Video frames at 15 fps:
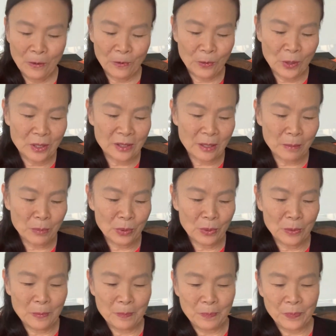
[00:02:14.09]
For
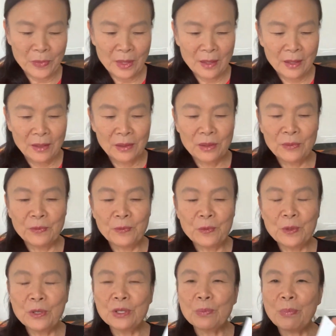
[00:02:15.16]
example, the
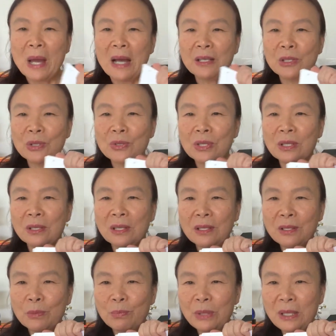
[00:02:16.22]
first passage in
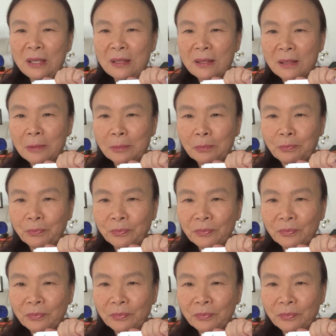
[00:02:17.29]
this piece,